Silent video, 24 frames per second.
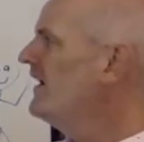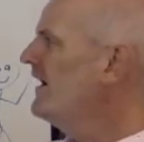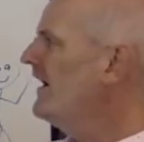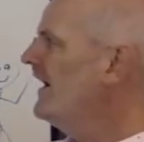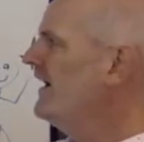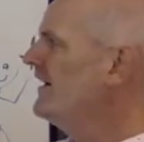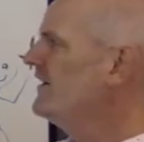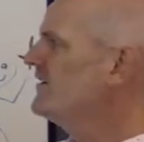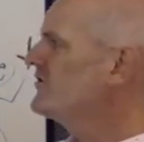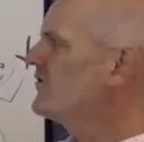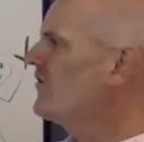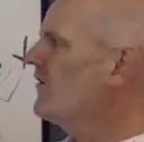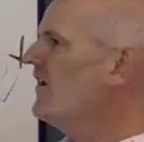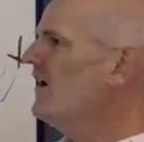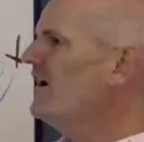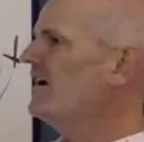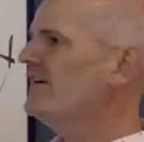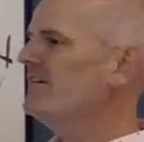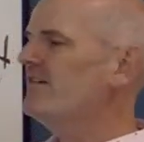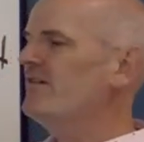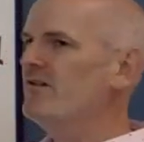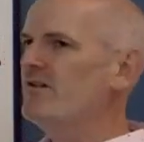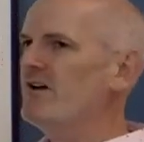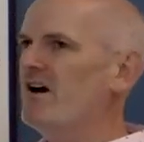and trying
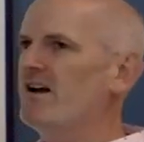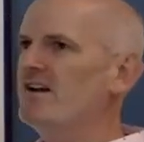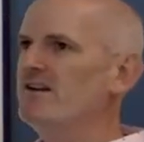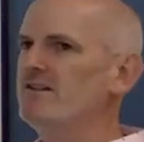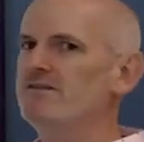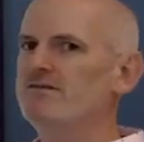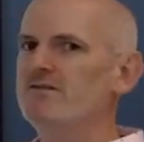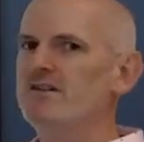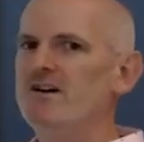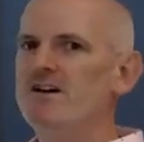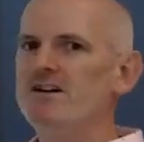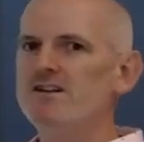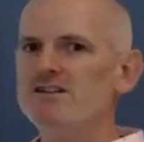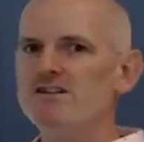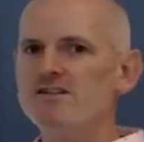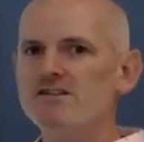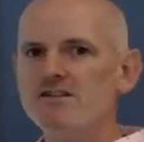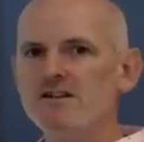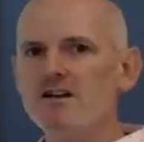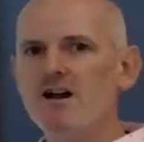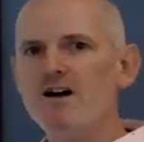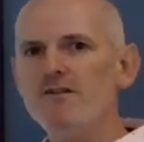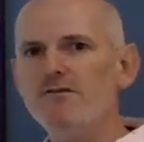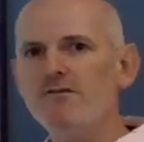to kind of
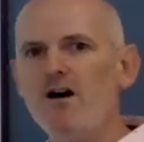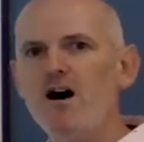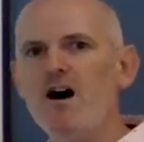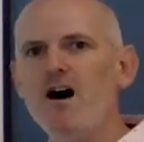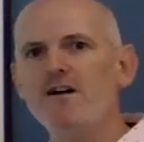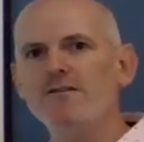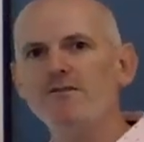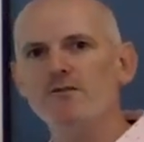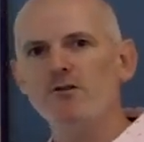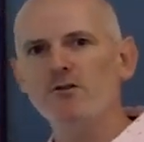slough off